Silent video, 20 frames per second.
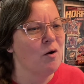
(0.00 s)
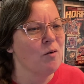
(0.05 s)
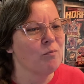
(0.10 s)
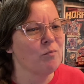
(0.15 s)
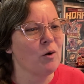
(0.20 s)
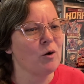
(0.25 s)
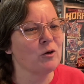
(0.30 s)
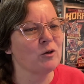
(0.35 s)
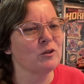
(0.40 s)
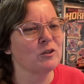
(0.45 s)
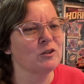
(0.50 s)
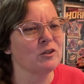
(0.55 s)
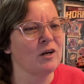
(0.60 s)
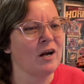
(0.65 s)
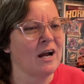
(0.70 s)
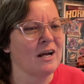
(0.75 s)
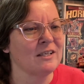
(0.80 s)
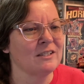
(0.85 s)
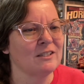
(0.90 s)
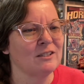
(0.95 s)
Motorists are
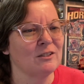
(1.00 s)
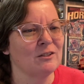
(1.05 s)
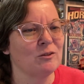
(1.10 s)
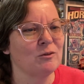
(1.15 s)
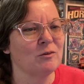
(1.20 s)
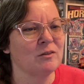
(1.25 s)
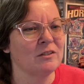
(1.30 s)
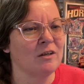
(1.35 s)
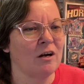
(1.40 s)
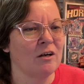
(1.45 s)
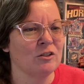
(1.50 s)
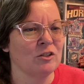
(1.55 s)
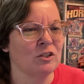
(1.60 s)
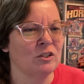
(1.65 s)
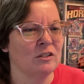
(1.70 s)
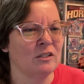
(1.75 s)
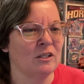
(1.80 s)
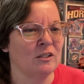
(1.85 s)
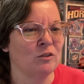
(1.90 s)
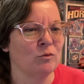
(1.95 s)
asked to use
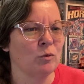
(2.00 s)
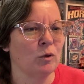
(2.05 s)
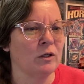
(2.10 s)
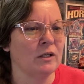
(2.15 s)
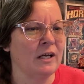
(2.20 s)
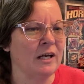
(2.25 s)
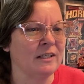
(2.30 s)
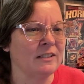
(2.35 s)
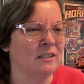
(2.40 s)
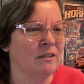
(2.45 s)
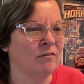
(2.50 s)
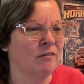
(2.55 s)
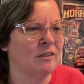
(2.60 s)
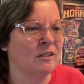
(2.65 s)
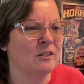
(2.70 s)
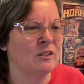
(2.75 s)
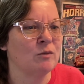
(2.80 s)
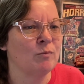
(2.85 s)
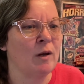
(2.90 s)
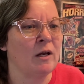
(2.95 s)
caution as work
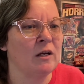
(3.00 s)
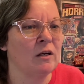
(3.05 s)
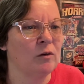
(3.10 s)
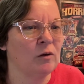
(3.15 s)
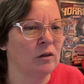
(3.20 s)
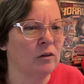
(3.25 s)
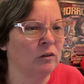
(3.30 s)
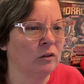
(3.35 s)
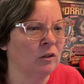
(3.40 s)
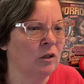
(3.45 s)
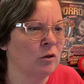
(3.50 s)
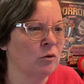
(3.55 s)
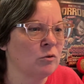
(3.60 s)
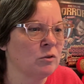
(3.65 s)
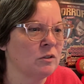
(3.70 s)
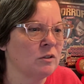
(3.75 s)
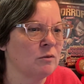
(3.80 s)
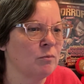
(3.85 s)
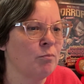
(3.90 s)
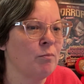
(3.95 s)
activities may
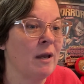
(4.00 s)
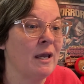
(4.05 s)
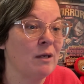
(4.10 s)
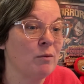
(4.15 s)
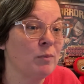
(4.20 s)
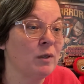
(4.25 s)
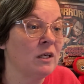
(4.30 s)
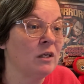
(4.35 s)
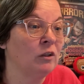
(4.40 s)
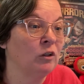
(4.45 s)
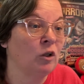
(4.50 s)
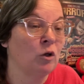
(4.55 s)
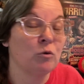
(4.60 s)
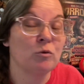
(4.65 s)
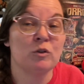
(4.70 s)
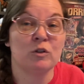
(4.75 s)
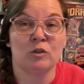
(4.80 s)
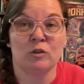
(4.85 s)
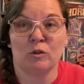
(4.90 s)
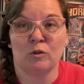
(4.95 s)
be
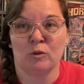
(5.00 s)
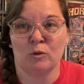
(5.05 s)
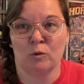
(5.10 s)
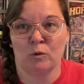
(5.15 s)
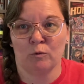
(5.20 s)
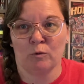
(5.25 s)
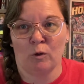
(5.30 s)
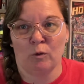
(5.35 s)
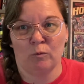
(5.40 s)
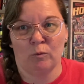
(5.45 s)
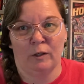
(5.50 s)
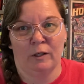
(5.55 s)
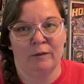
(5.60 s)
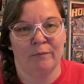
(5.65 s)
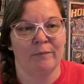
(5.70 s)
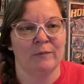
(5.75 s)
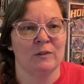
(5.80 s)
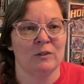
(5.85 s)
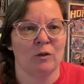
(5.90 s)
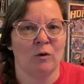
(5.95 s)
close to the roadway.
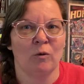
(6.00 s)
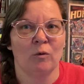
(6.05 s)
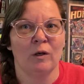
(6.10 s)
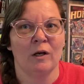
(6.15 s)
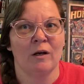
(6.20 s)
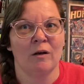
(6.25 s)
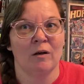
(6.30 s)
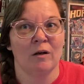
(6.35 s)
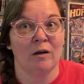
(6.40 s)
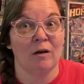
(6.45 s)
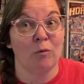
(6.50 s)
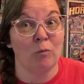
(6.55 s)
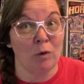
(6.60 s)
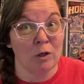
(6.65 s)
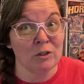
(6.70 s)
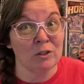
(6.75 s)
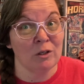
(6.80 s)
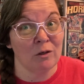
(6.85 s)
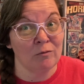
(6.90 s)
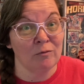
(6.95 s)
So
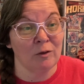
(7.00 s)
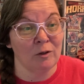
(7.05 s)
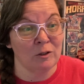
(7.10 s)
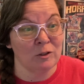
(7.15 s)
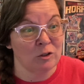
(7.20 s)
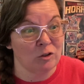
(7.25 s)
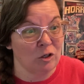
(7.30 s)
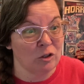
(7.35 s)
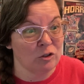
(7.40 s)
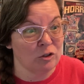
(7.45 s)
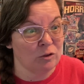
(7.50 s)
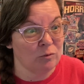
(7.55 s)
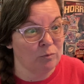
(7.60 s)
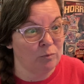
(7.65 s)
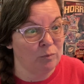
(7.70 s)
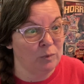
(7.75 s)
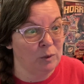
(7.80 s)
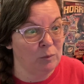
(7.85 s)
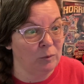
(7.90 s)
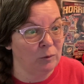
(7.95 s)
watch out for construction,
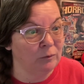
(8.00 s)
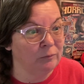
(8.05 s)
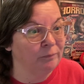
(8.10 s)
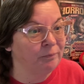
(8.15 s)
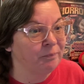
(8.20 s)
people.